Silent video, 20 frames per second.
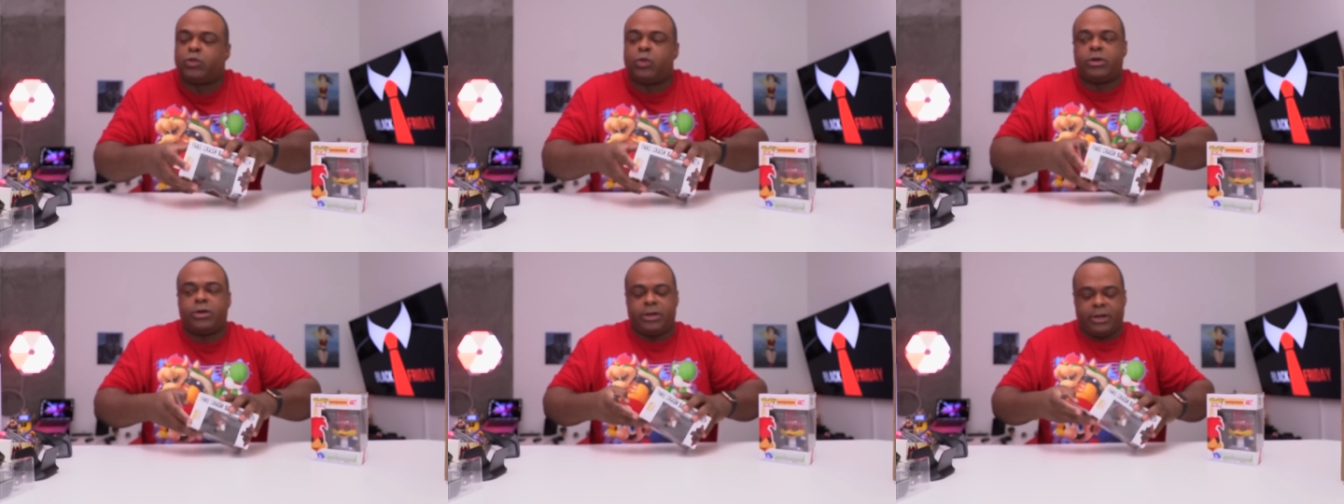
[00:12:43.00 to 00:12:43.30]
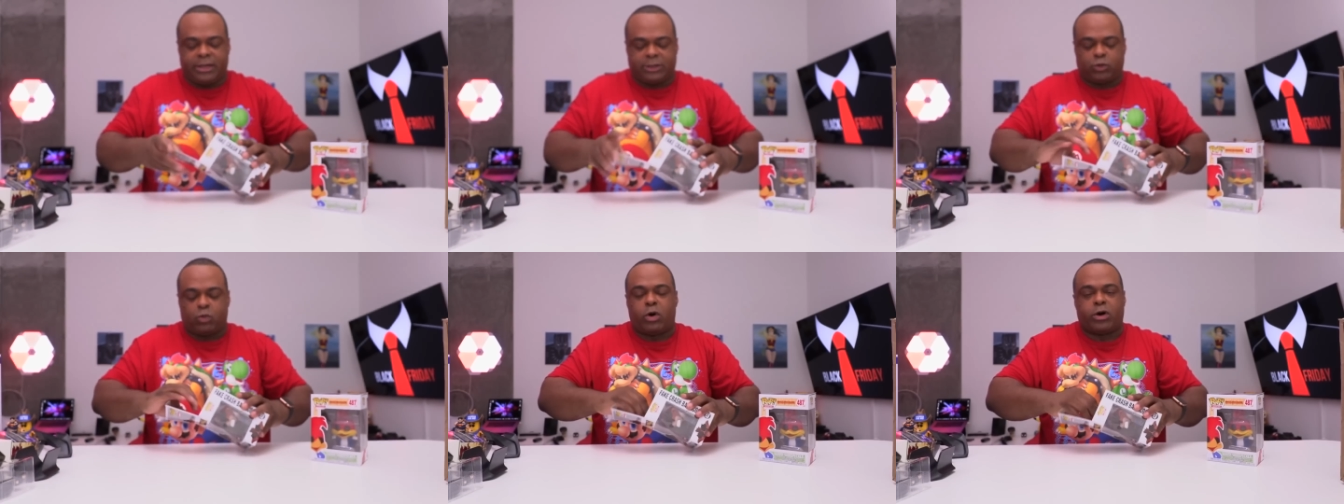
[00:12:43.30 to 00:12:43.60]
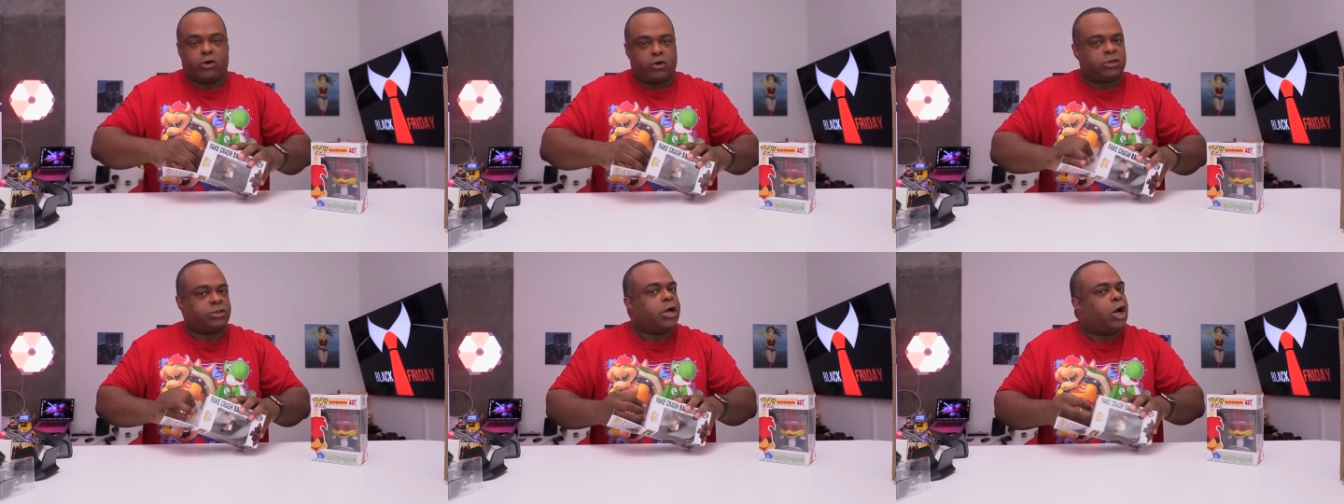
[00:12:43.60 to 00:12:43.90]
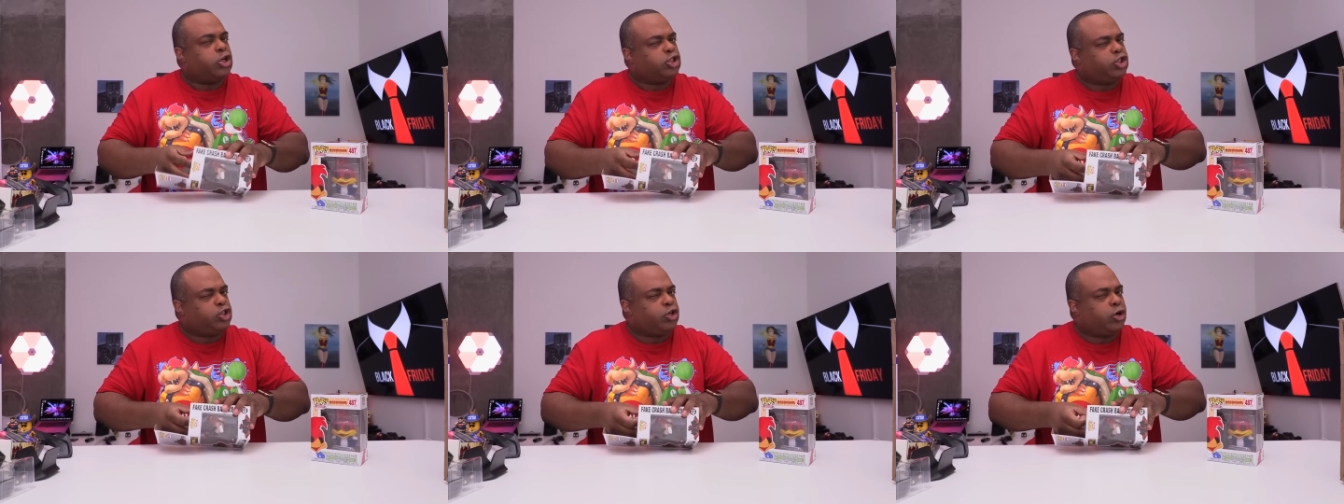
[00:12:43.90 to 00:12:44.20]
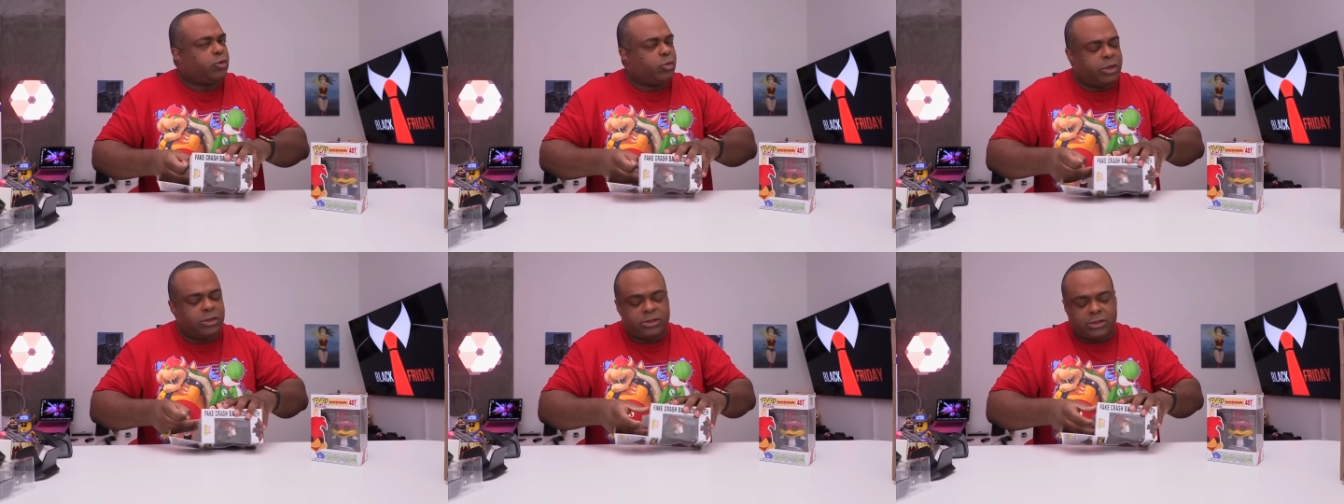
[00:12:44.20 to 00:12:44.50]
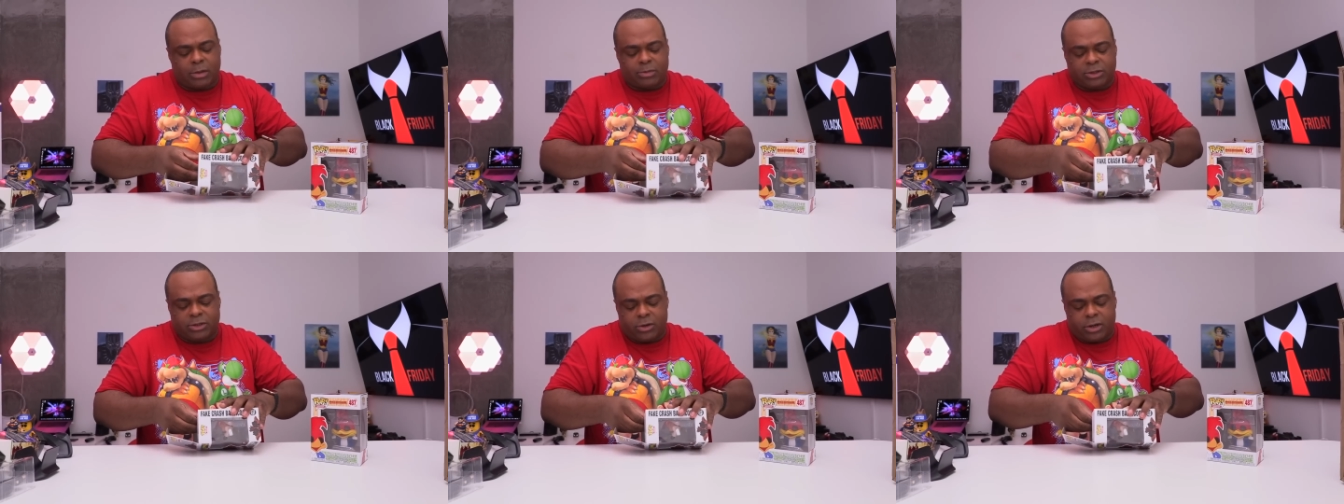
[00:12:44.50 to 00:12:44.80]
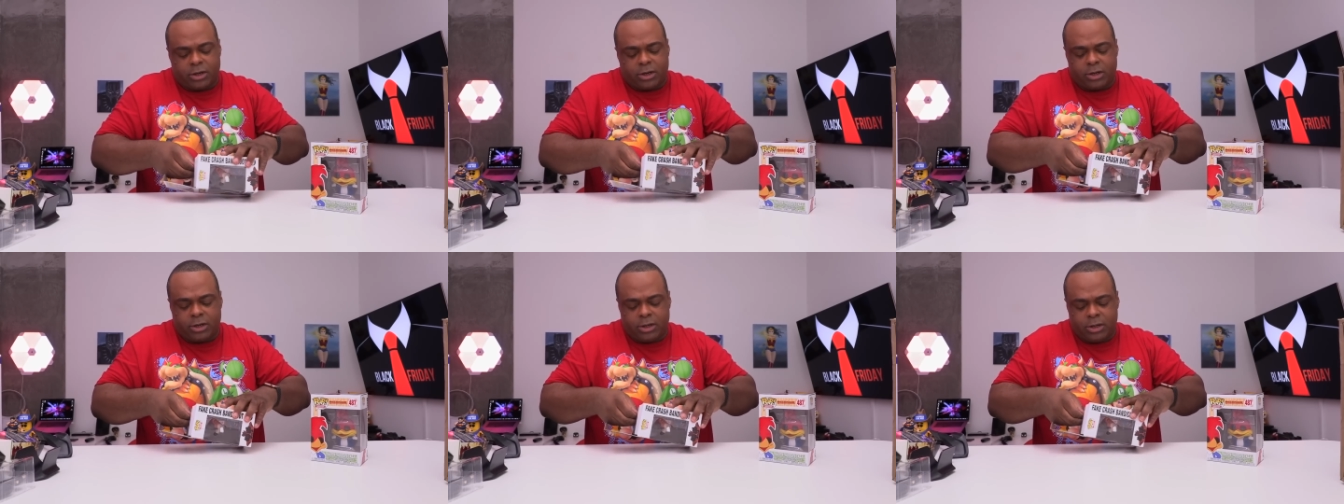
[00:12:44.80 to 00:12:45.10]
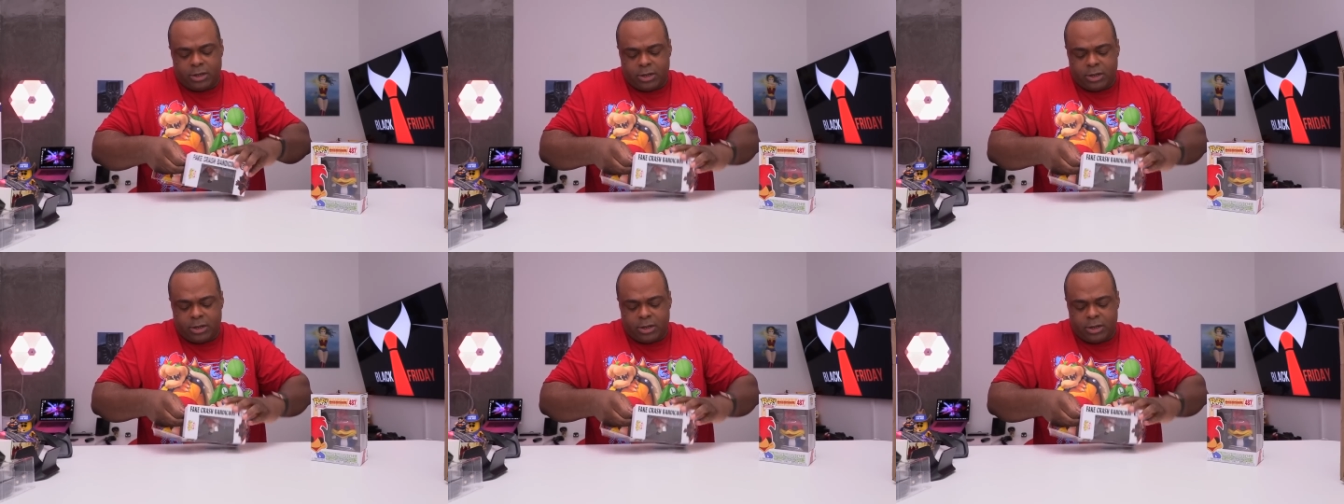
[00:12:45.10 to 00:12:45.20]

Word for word: one is one of those unsure ones, so I'm just gonna